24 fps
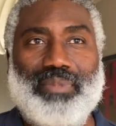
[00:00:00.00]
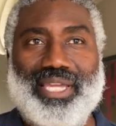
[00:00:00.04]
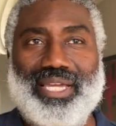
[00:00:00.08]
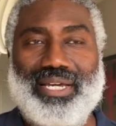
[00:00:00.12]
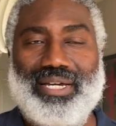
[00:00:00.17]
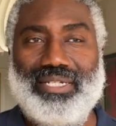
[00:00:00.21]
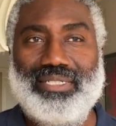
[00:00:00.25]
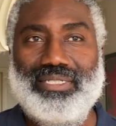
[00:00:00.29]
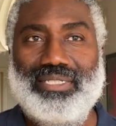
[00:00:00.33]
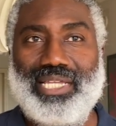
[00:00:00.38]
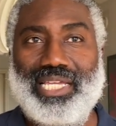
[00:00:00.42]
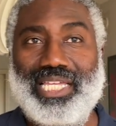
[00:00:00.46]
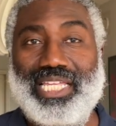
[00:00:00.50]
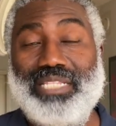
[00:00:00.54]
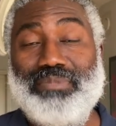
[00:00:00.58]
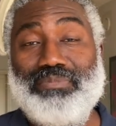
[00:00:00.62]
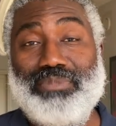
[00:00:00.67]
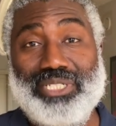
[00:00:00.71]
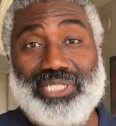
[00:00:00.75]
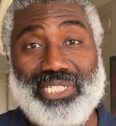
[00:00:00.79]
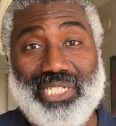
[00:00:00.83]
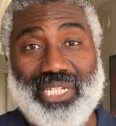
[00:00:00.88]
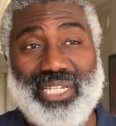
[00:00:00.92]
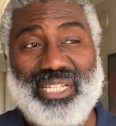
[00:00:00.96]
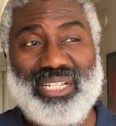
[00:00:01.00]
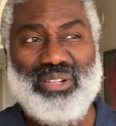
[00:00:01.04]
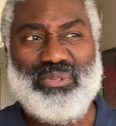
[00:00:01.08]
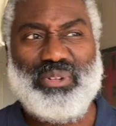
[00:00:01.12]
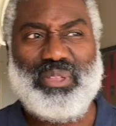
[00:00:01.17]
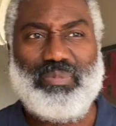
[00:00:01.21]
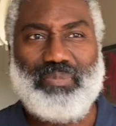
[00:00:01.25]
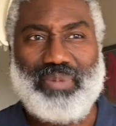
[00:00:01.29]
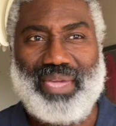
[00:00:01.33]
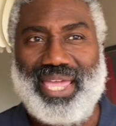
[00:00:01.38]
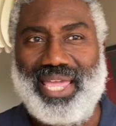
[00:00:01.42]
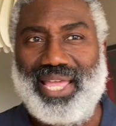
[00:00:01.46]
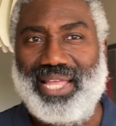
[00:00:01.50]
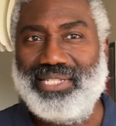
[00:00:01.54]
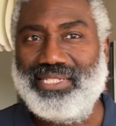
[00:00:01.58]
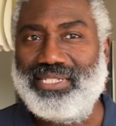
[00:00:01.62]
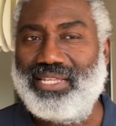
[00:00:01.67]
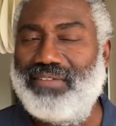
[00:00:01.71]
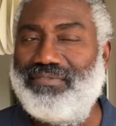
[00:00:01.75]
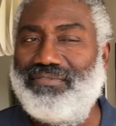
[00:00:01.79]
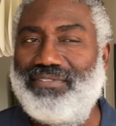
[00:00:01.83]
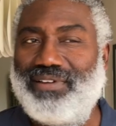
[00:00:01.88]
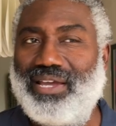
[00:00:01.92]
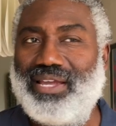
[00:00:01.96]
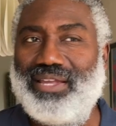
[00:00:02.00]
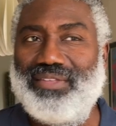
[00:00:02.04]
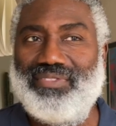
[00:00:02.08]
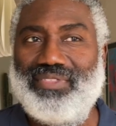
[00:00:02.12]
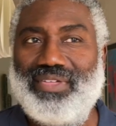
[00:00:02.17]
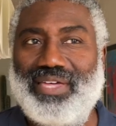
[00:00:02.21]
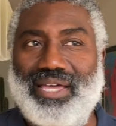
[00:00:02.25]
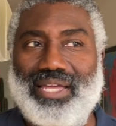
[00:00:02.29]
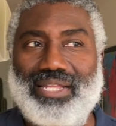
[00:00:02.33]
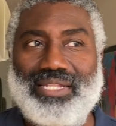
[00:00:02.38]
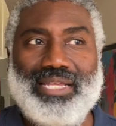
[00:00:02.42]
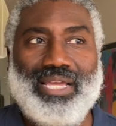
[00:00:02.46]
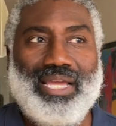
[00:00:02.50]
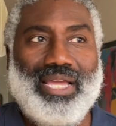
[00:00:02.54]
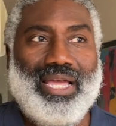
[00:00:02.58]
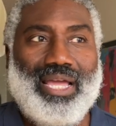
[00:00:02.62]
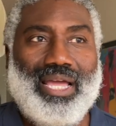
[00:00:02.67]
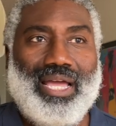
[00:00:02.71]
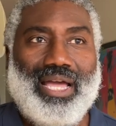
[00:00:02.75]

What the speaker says: because, like, in particular with pants, I find that